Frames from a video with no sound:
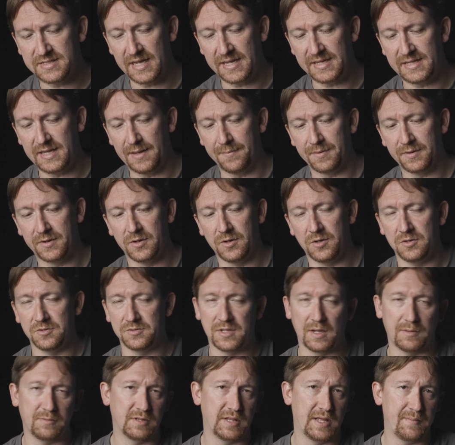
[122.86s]
is a
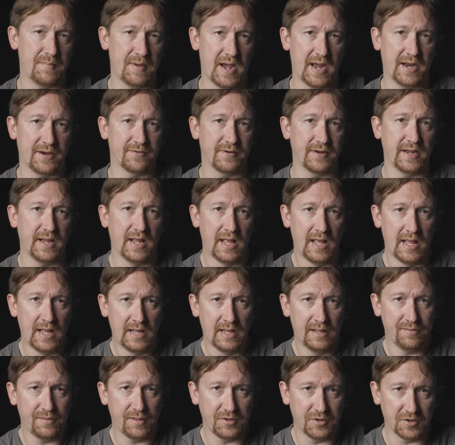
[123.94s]
typical AA battery
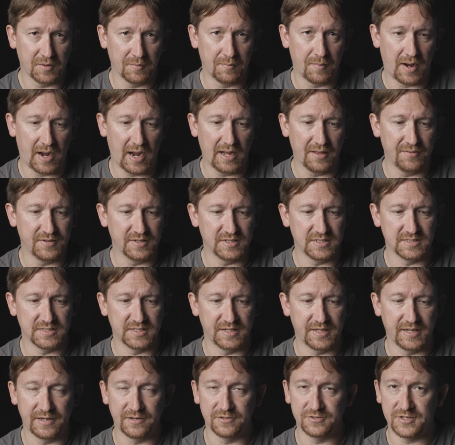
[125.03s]
that you could buy. This is
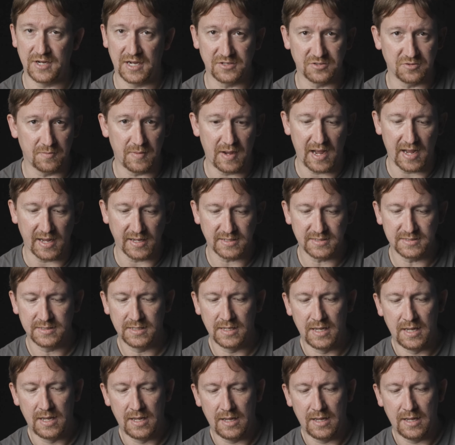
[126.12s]
an Energizer Max.